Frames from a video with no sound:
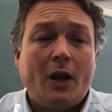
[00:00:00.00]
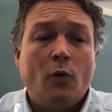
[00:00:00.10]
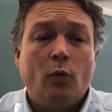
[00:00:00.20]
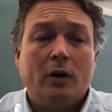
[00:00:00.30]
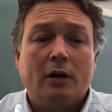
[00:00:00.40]

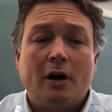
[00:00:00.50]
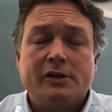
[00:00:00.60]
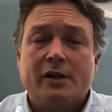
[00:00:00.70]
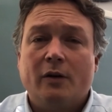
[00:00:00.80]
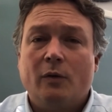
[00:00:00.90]
We're
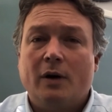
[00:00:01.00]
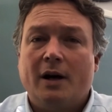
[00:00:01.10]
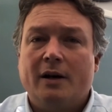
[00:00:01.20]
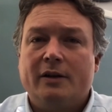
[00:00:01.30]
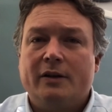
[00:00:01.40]

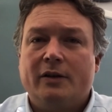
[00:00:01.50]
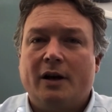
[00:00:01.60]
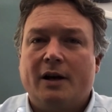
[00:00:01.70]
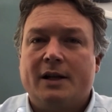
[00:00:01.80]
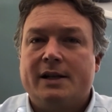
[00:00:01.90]
also
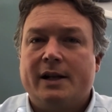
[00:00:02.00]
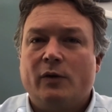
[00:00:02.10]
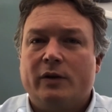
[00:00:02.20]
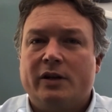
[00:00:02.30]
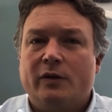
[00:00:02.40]

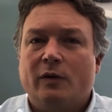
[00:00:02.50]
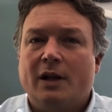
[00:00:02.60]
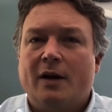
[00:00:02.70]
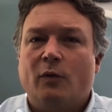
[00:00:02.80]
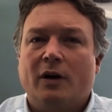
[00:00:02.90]
continuing to do a
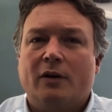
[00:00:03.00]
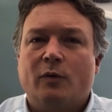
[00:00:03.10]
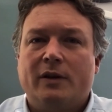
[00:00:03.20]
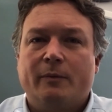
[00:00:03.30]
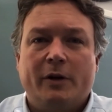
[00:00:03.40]
lot of work
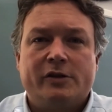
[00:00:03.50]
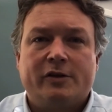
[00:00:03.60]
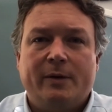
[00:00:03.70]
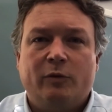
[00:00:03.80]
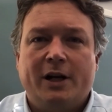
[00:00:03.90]
with the Middle
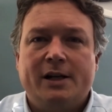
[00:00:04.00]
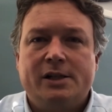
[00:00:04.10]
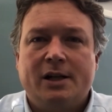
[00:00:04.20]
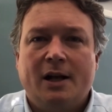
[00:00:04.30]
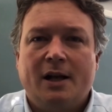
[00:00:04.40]
Street
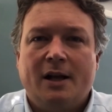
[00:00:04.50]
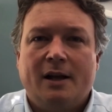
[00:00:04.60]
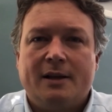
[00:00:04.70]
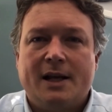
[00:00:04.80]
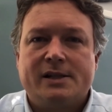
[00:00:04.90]
Bridge.
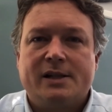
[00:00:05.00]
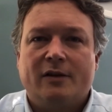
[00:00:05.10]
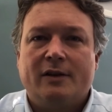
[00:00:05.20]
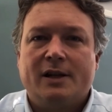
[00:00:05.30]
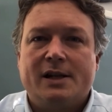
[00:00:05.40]
That's
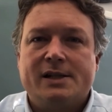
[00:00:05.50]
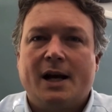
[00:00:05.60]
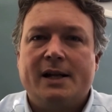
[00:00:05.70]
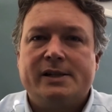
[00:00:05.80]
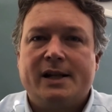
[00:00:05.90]
still at the
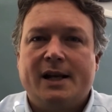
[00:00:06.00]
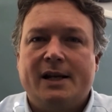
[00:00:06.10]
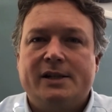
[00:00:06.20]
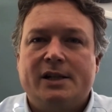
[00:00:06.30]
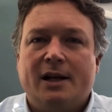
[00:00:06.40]
design
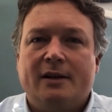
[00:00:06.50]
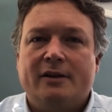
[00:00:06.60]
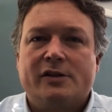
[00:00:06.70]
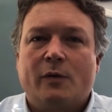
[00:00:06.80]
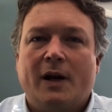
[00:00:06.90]
stage, and
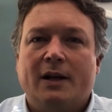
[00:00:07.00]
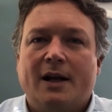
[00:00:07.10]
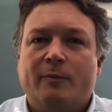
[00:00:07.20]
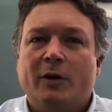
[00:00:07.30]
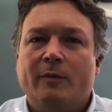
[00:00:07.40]
there's quite a
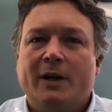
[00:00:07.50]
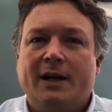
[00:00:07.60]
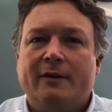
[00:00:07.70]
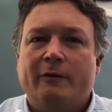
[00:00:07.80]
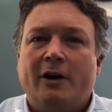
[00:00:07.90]
lot of
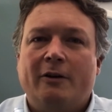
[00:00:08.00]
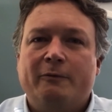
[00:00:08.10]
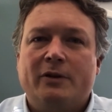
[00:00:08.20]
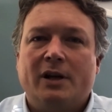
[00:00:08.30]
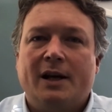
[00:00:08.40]
permitting
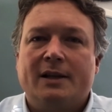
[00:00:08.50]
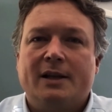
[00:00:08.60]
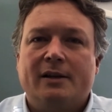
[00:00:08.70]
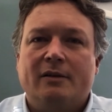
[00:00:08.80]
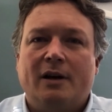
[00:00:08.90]
involved at
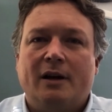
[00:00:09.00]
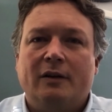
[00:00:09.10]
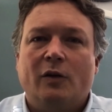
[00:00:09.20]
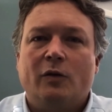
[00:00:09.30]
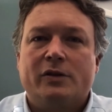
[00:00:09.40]
the
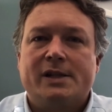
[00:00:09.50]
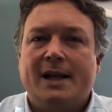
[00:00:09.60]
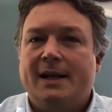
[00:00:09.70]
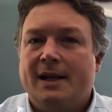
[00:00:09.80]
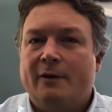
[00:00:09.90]
local,
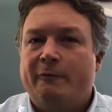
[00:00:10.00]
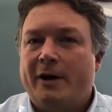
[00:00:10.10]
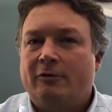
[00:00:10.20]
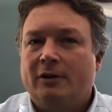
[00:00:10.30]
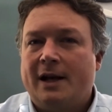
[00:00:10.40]
state, and
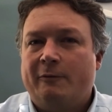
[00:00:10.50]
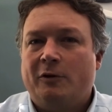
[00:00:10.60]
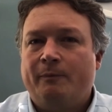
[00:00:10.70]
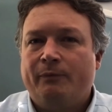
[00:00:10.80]
federal level